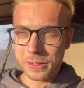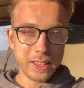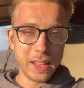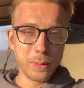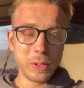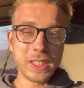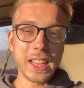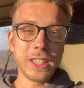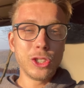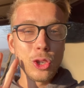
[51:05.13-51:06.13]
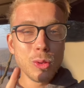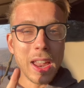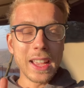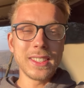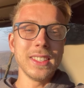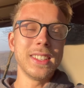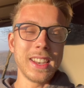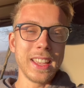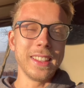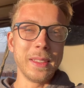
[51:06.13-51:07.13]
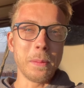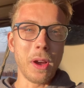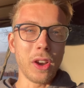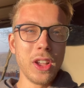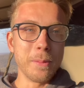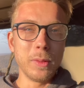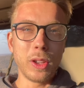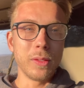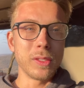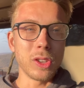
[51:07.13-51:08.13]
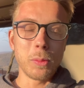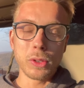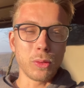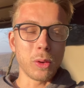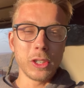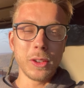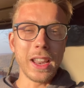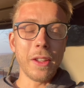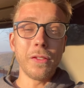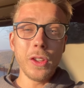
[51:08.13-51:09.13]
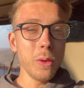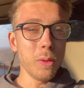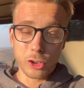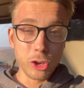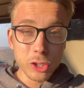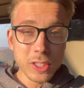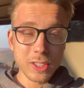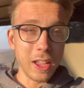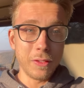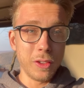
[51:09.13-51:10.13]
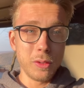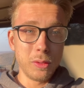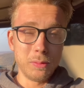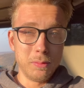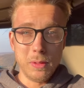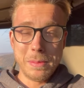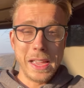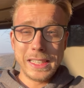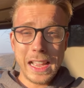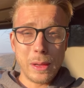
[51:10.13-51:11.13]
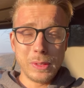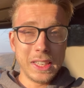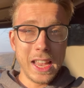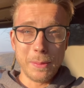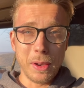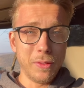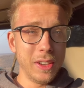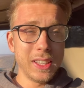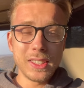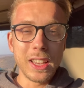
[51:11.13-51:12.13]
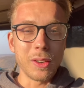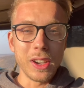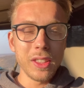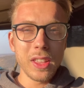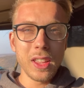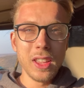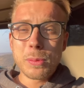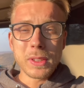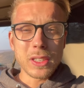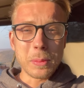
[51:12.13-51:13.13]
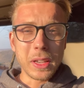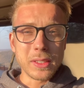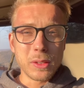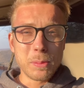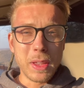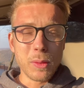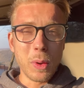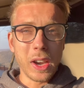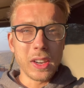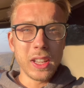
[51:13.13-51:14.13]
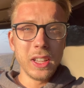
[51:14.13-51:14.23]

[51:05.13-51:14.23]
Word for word: And then we stay two nights in Serengeti Park. I'm looking so much forward to it. I feel good. I feel amazing, I would say. I'm not feeling sick or anything. Just my stomach is being weird.